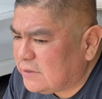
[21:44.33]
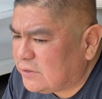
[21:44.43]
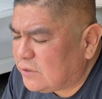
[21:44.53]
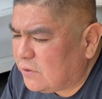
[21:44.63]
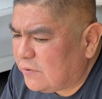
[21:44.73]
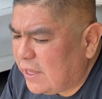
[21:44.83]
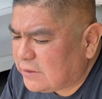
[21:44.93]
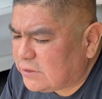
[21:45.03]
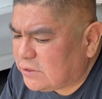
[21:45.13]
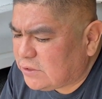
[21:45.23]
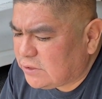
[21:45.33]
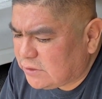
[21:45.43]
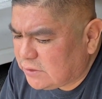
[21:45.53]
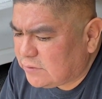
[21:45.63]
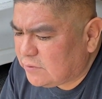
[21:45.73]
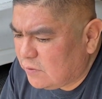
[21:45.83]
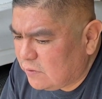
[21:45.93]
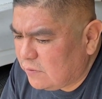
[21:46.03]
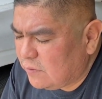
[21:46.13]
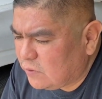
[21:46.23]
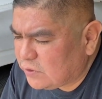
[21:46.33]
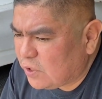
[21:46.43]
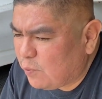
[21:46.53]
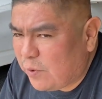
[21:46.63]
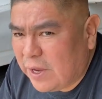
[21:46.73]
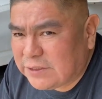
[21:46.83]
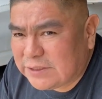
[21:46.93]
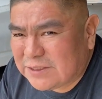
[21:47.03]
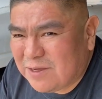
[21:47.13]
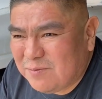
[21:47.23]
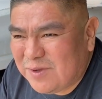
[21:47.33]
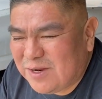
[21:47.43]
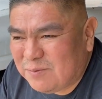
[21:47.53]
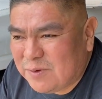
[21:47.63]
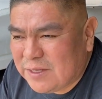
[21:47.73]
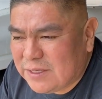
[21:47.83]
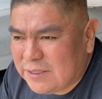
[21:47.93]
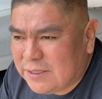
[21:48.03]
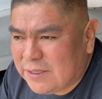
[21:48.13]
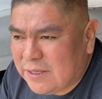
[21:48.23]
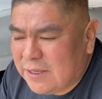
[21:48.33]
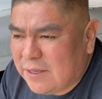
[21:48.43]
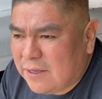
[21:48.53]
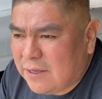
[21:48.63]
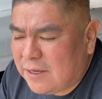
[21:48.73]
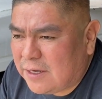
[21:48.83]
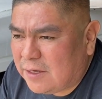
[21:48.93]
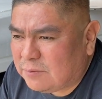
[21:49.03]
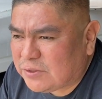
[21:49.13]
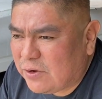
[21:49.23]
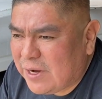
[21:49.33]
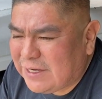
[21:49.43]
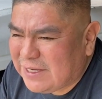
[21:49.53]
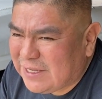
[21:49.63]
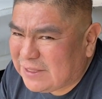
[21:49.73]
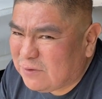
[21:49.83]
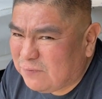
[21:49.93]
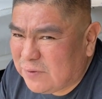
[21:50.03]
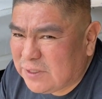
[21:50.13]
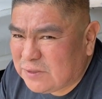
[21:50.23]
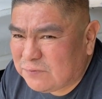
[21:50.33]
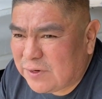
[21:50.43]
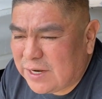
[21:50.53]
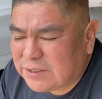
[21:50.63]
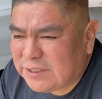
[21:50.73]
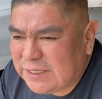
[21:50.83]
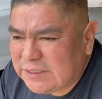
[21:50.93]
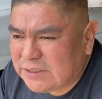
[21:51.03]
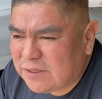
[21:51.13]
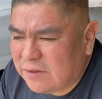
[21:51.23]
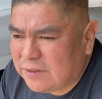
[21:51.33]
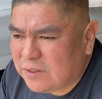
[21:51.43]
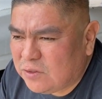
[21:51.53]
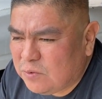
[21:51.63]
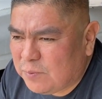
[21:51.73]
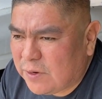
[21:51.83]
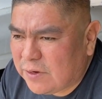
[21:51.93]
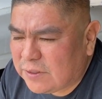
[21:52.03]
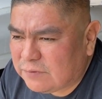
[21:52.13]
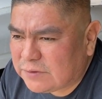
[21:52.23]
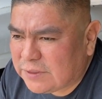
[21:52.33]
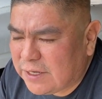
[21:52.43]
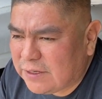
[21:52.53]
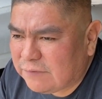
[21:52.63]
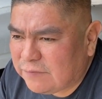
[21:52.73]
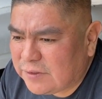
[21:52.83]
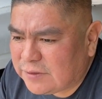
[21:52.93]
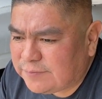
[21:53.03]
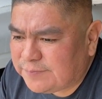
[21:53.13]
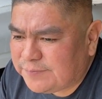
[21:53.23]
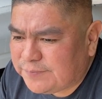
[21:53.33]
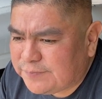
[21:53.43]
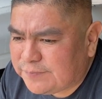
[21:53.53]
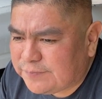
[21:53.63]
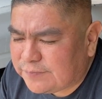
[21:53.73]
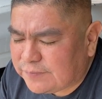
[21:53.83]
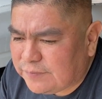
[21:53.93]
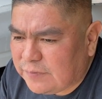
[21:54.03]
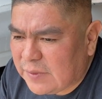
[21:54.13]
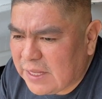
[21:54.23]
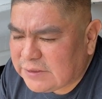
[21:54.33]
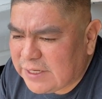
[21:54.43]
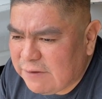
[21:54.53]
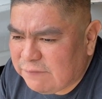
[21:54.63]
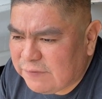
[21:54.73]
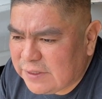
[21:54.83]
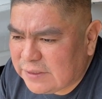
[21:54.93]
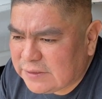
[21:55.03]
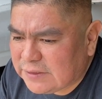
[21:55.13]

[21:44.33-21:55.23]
So those are the projects coming up. Sorry I didn't get the footage for actually installing the new part. It was kind of a tight fit.